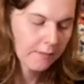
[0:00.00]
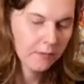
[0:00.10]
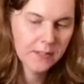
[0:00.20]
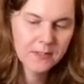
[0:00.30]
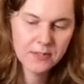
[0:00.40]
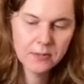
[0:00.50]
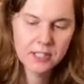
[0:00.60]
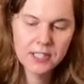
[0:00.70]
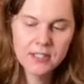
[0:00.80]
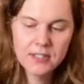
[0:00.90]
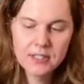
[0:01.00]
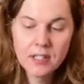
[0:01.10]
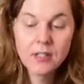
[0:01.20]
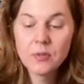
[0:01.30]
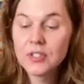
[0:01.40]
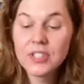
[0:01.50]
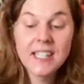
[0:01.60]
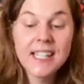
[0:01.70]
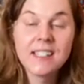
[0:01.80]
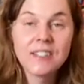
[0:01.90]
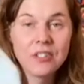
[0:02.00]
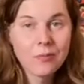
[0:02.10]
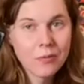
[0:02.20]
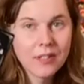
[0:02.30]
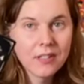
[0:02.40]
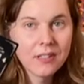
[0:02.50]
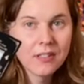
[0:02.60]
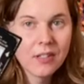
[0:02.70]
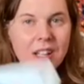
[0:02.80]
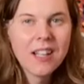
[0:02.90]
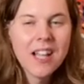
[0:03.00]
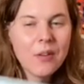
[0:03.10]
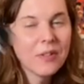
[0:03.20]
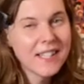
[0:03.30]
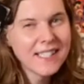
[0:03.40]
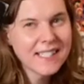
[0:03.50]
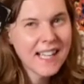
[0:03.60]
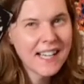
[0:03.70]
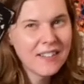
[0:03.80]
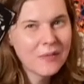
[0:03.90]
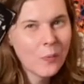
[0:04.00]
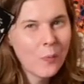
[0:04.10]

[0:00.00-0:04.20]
Four of Swords. Which again, this is kind of